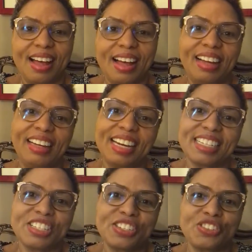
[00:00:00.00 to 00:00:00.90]

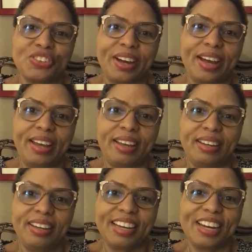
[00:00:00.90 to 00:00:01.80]
Alexis and Trey,
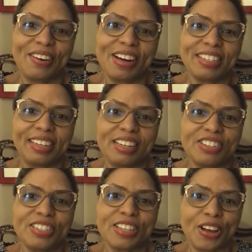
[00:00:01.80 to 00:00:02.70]

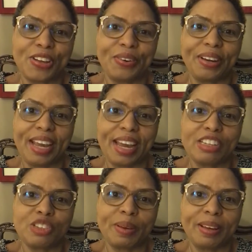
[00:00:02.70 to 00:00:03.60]
congratulations on your
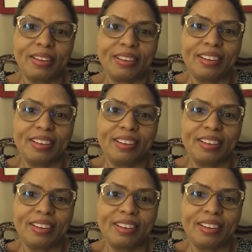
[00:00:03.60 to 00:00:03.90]
engagement.